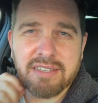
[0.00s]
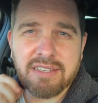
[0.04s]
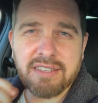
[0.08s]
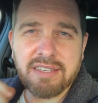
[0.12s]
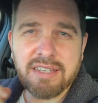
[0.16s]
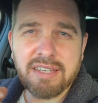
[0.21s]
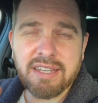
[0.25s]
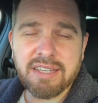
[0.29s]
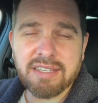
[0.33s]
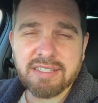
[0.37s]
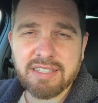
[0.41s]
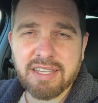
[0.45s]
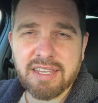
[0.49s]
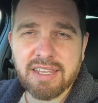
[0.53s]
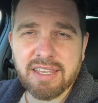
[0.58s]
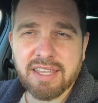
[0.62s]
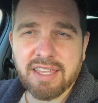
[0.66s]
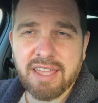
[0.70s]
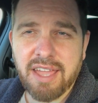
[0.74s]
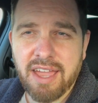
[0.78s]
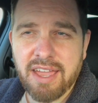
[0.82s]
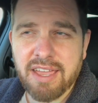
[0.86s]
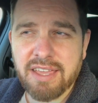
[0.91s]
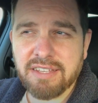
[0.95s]

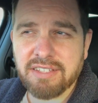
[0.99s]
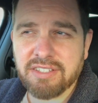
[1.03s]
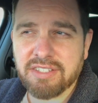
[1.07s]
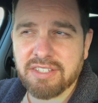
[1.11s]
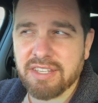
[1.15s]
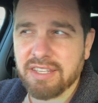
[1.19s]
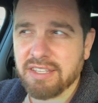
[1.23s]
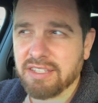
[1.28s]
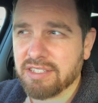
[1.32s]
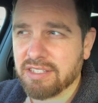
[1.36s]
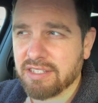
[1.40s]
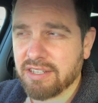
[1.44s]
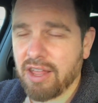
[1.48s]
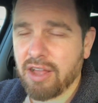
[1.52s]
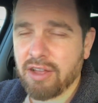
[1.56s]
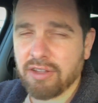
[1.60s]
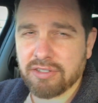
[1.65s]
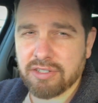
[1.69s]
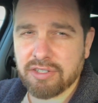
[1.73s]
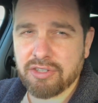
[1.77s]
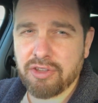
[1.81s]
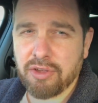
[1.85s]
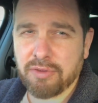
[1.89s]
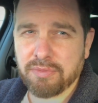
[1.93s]
disengaged the
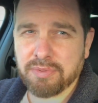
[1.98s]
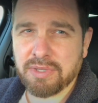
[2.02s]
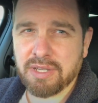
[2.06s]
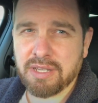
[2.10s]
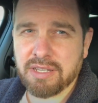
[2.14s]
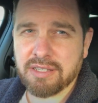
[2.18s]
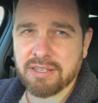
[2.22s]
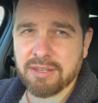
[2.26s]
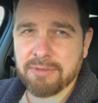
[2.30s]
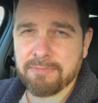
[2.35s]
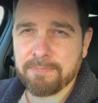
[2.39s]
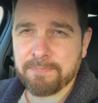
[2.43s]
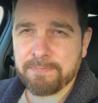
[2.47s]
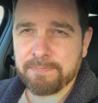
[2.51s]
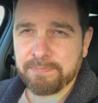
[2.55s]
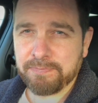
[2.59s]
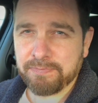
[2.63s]
start-stop system.